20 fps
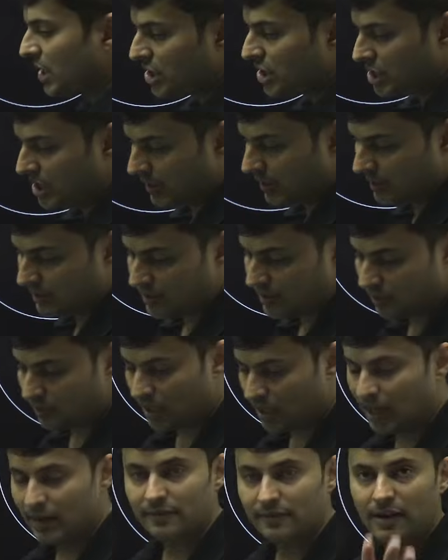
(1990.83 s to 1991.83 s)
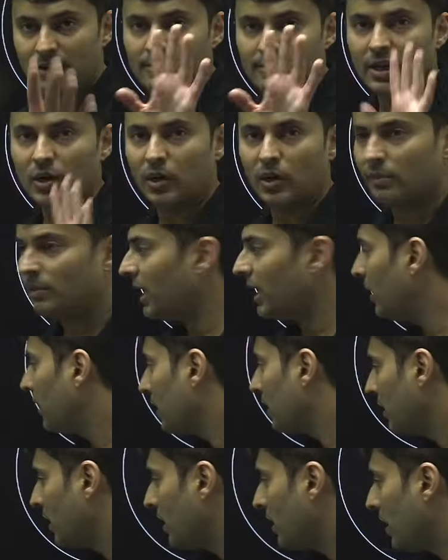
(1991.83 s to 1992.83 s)
check this out. Alpha v naught by r.
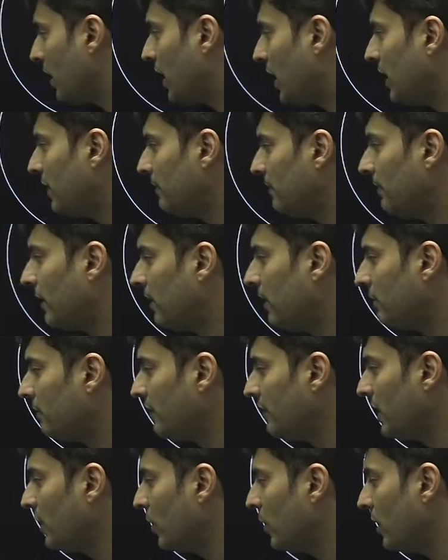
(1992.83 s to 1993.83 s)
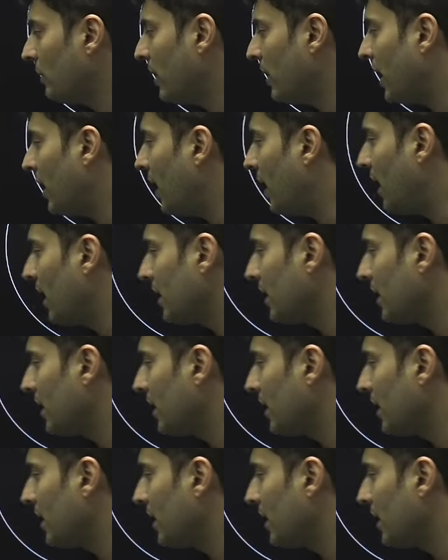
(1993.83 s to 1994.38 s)
Alpha v naught by r